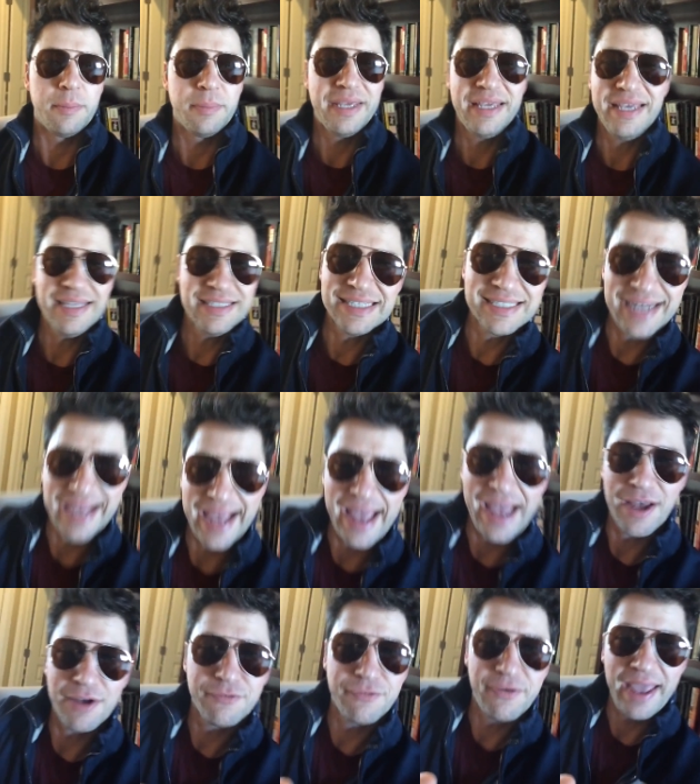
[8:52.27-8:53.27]
He didn't
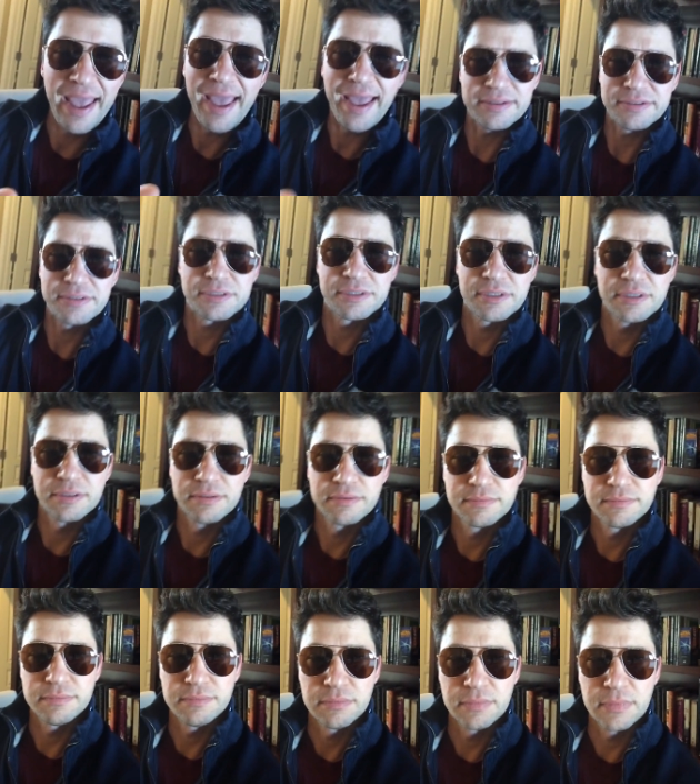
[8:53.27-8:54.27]
have hands,
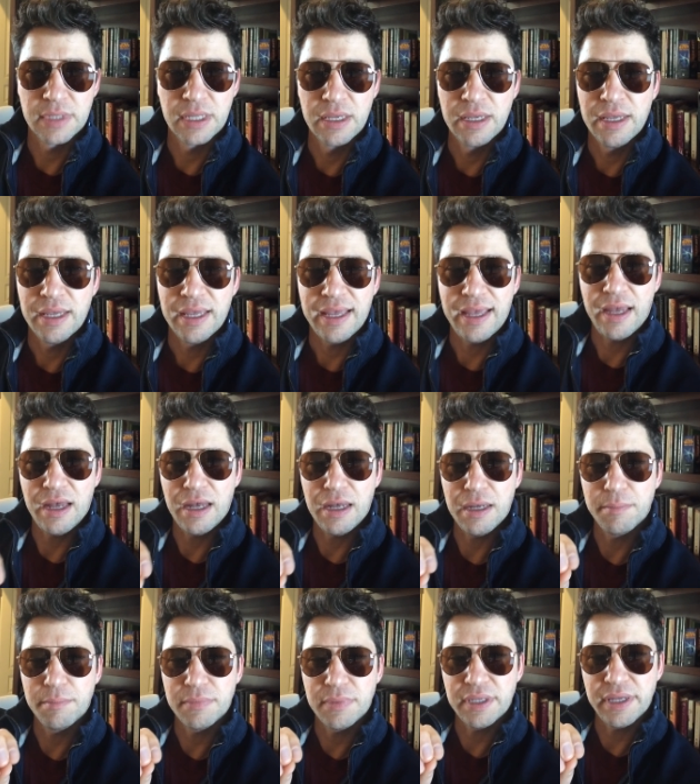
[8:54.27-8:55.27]

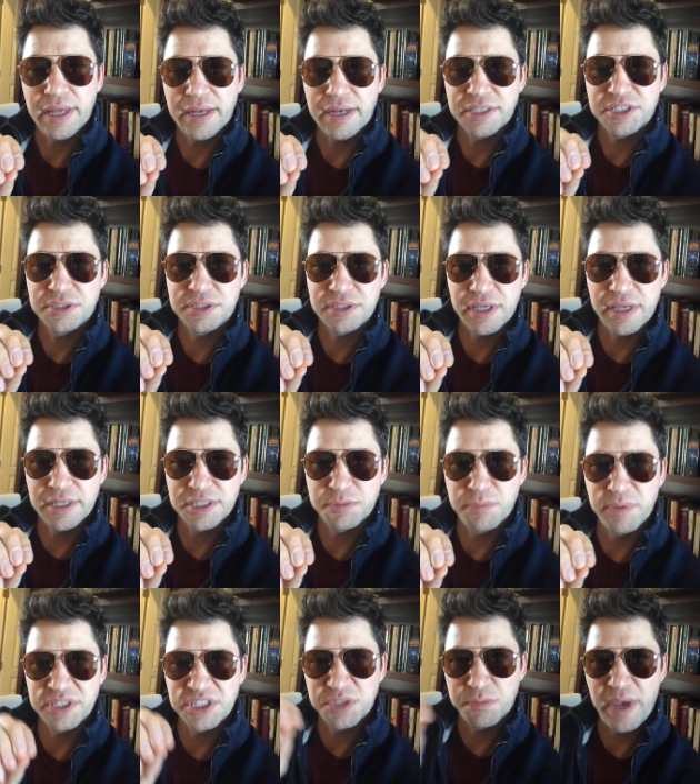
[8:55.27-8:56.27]
and it's
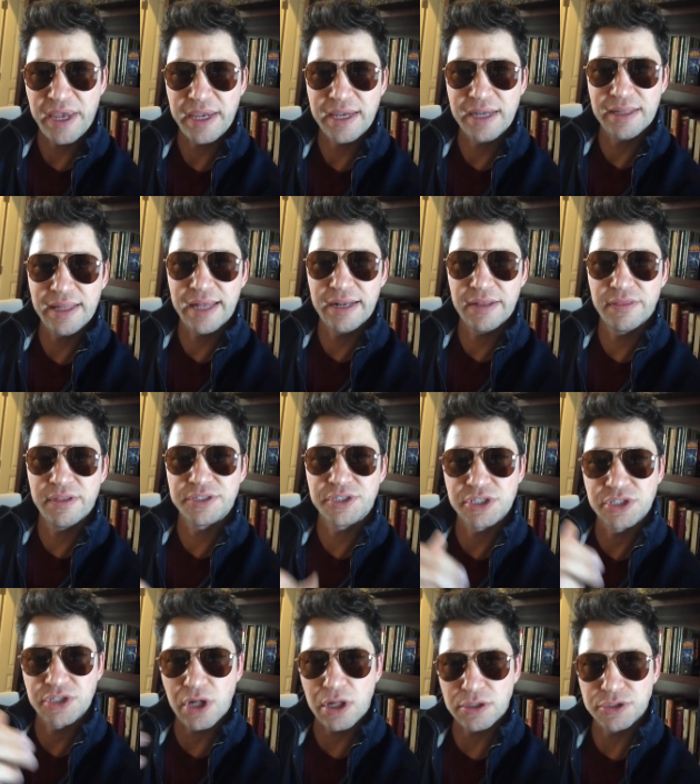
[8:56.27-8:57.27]
been speculated this
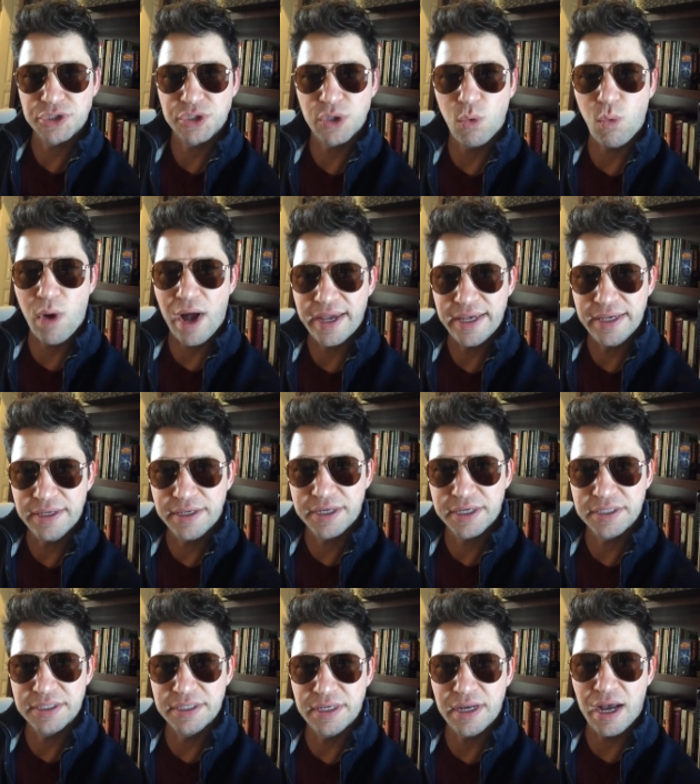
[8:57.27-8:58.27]
is also why he
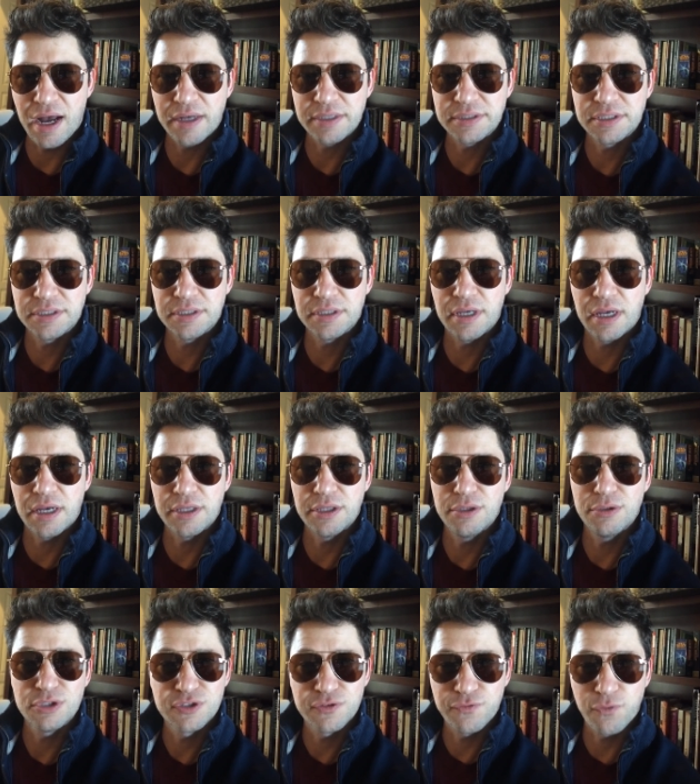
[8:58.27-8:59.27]
could not
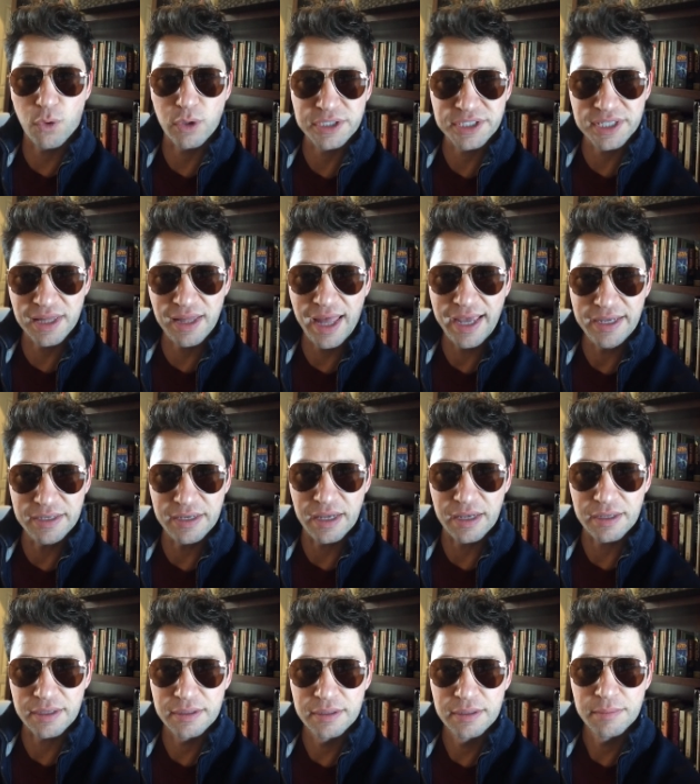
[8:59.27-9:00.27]
use Force
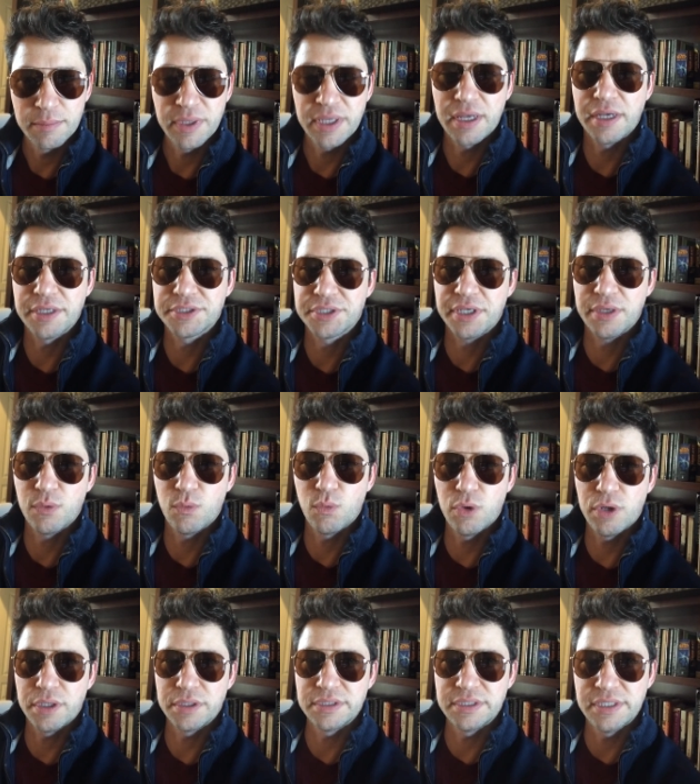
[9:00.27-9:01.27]
lightning, because it
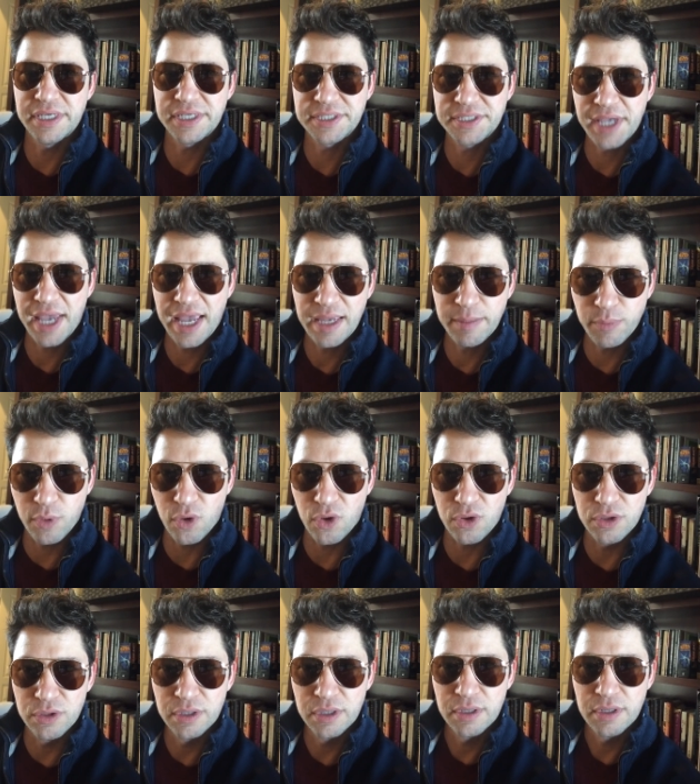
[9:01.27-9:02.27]
would
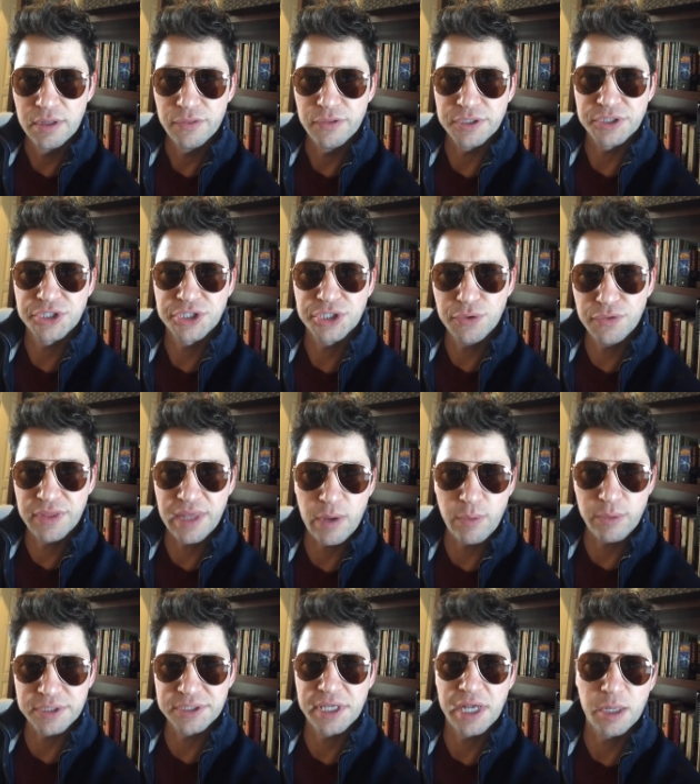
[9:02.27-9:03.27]
disable the suit
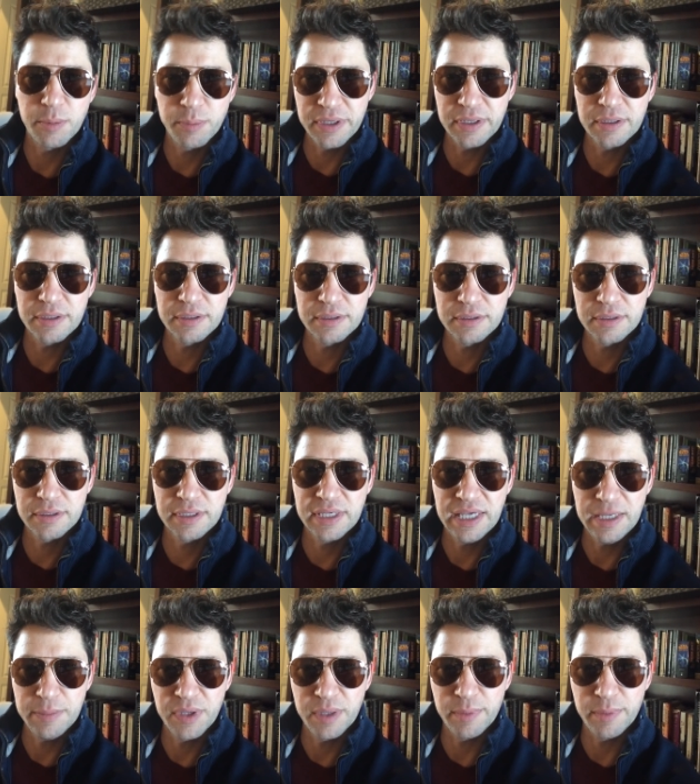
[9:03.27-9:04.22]
that was helping keep